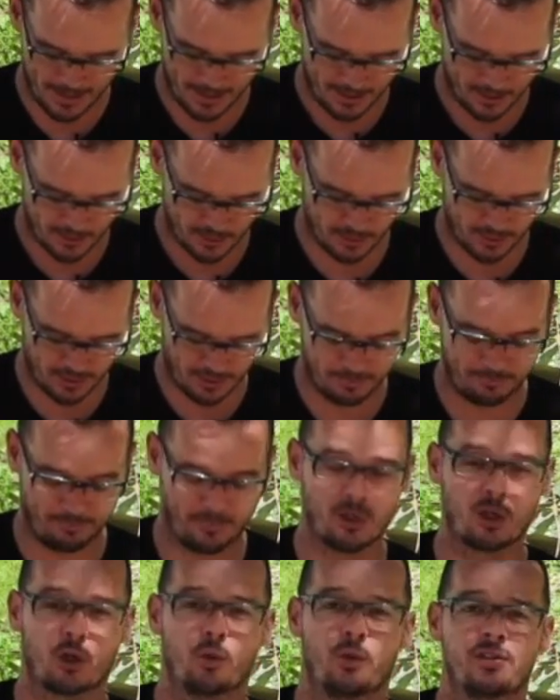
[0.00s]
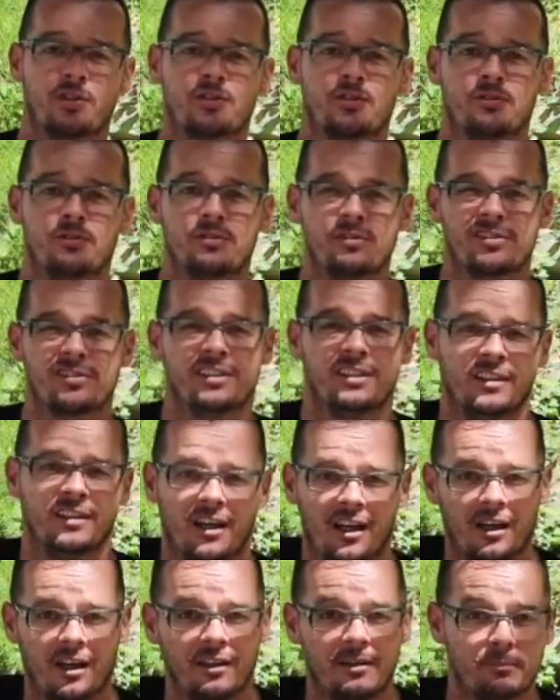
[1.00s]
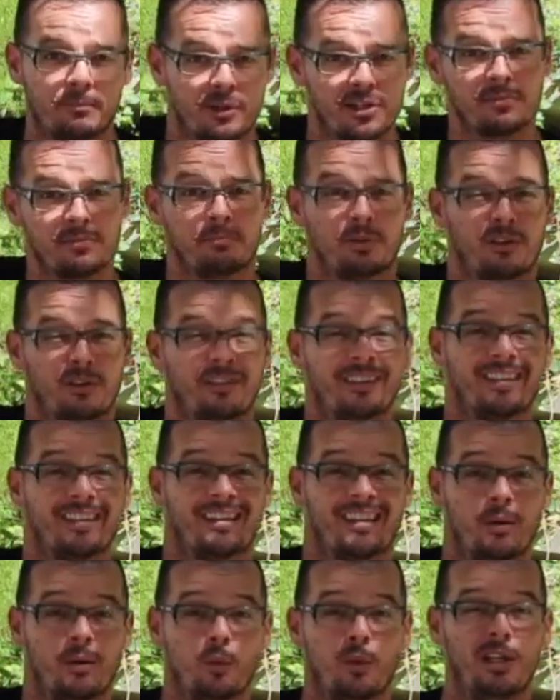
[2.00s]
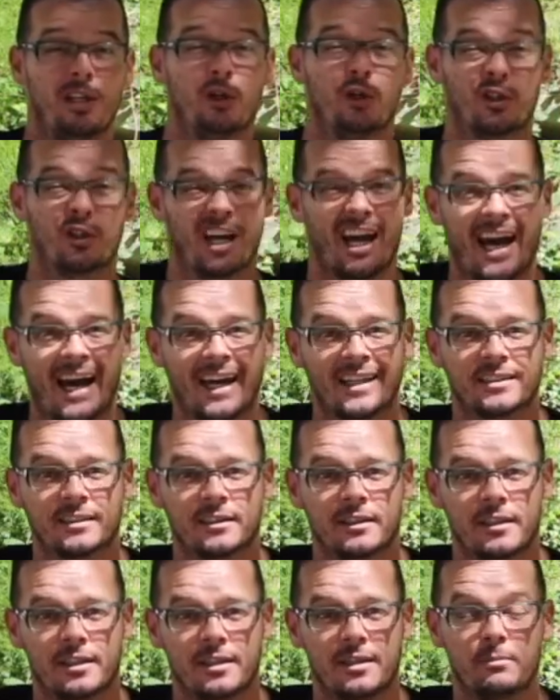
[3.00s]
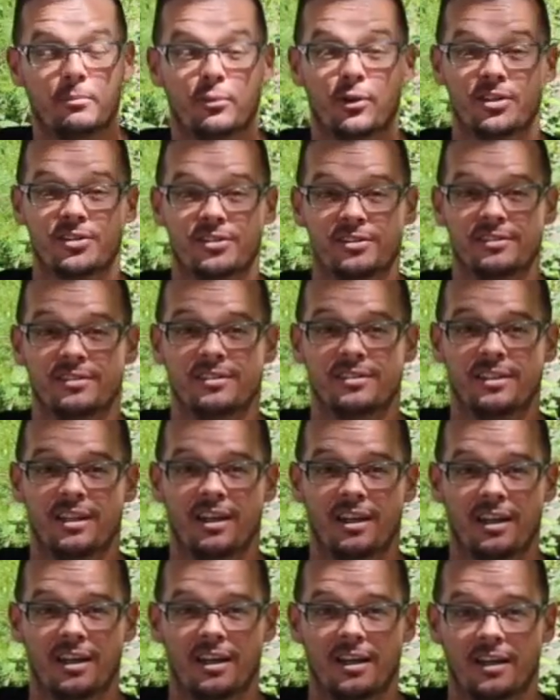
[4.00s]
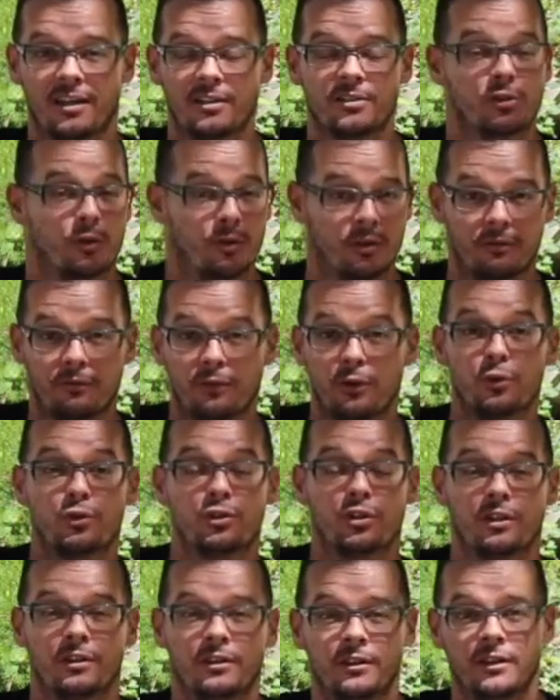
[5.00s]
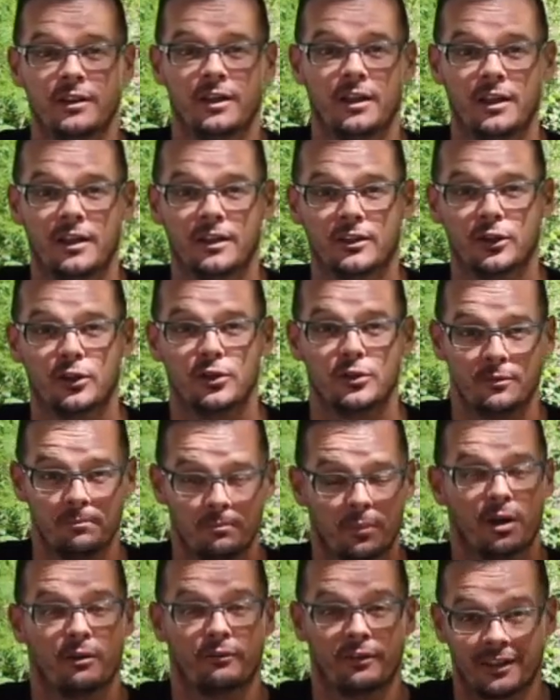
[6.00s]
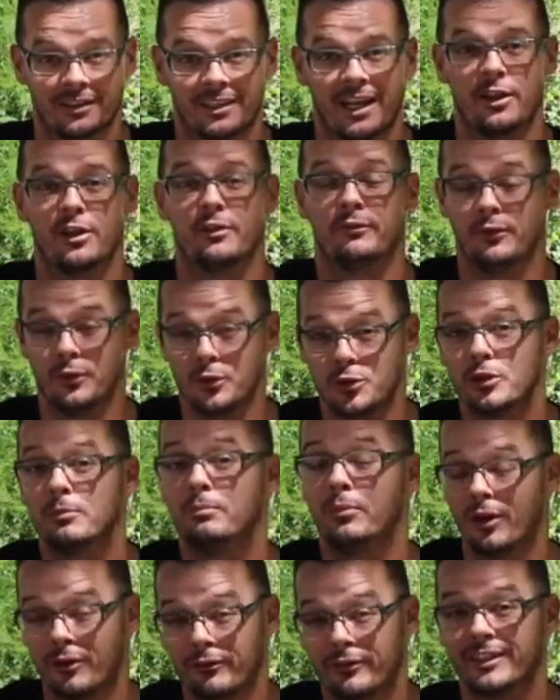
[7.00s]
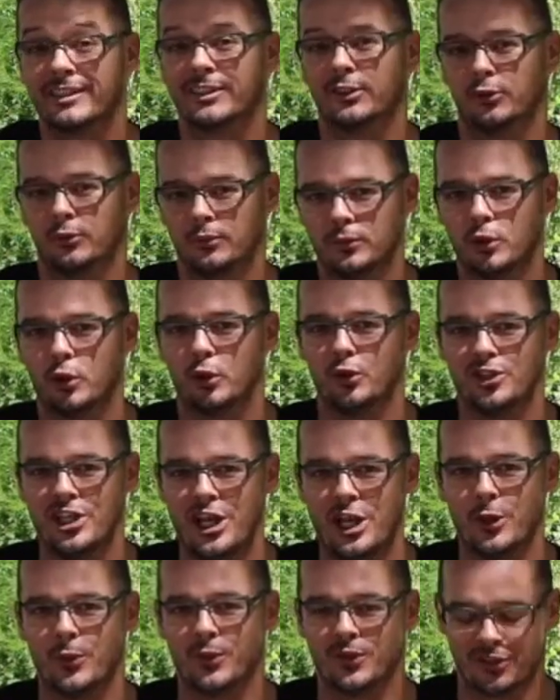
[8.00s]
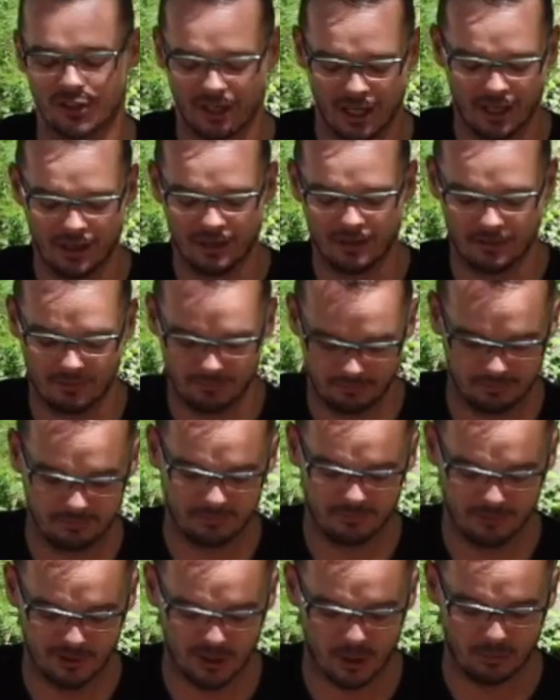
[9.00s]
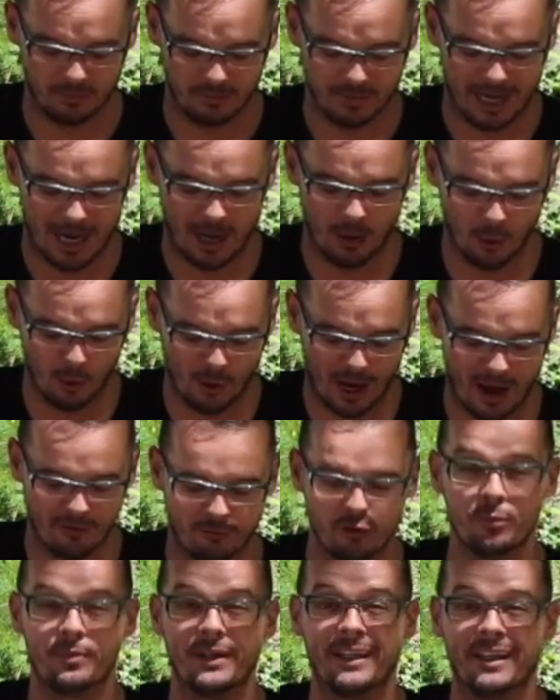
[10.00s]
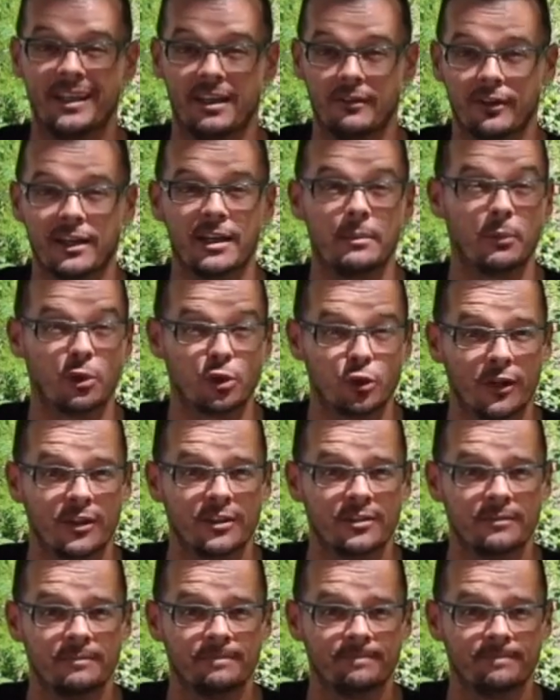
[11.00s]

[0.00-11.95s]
So the questions are in present perfect, then we look at the the future perfect and the future perfect continuous. So, how long have you been living in Madrid?